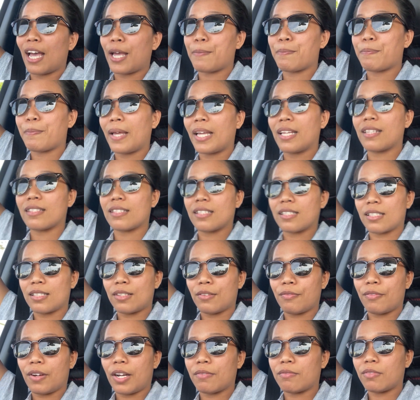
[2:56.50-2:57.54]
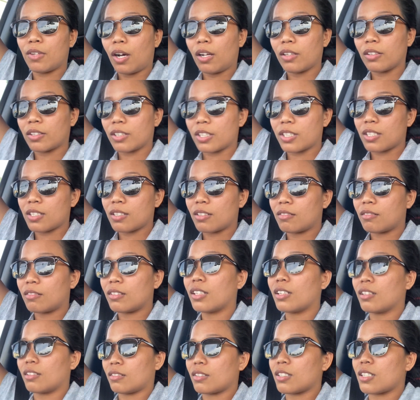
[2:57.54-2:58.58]
I paid $65 and
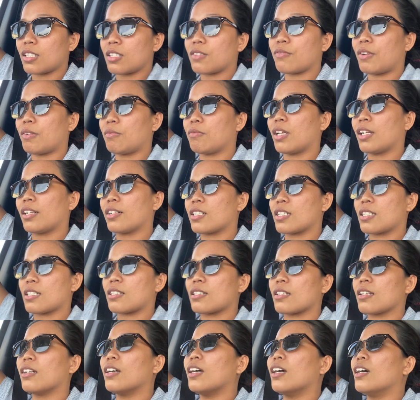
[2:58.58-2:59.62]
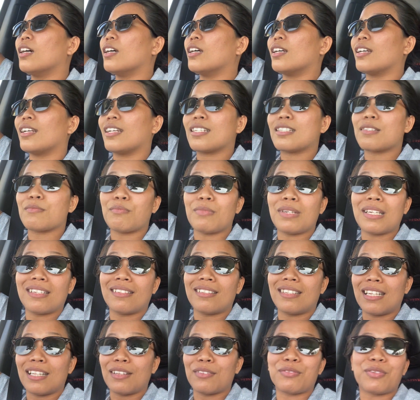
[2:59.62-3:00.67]
yeah, $65 is a
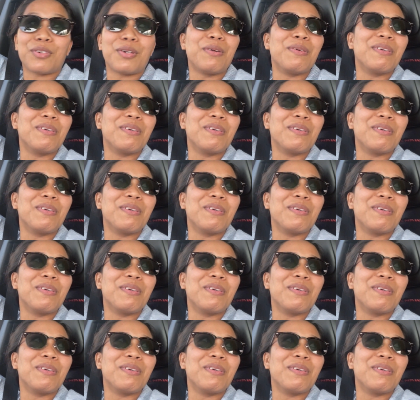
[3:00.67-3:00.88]
big deal for me.